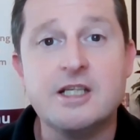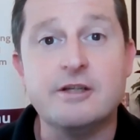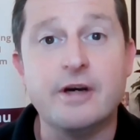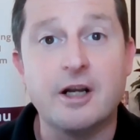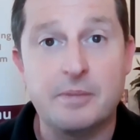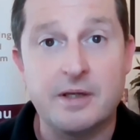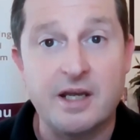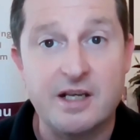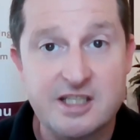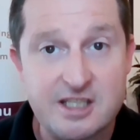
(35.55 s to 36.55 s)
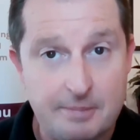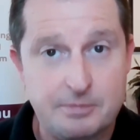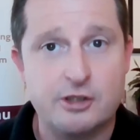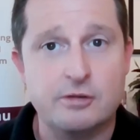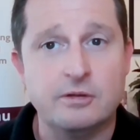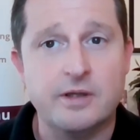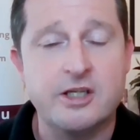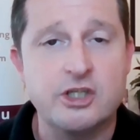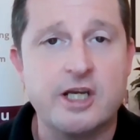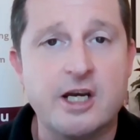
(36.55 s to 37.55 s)
developing exceptional
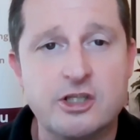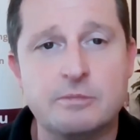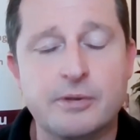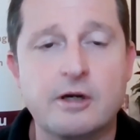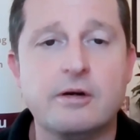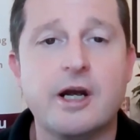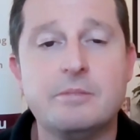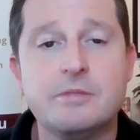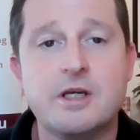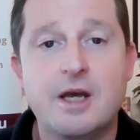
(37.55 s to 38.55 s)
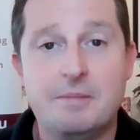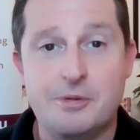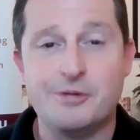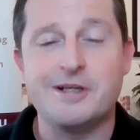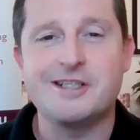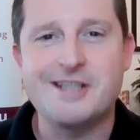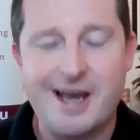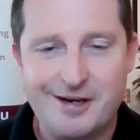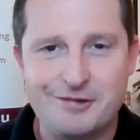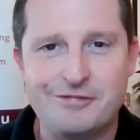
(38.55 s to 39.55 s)
education programs, building
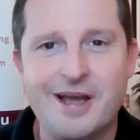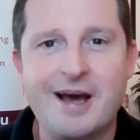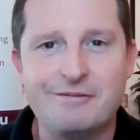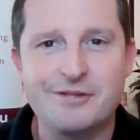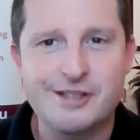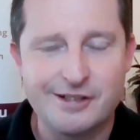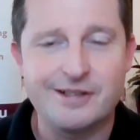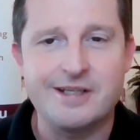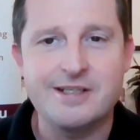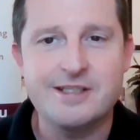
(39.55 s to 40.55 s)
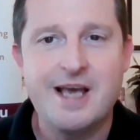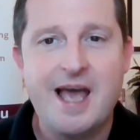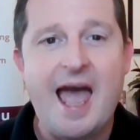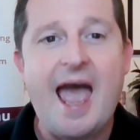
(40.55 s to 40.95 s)
state-of-the-art facilities,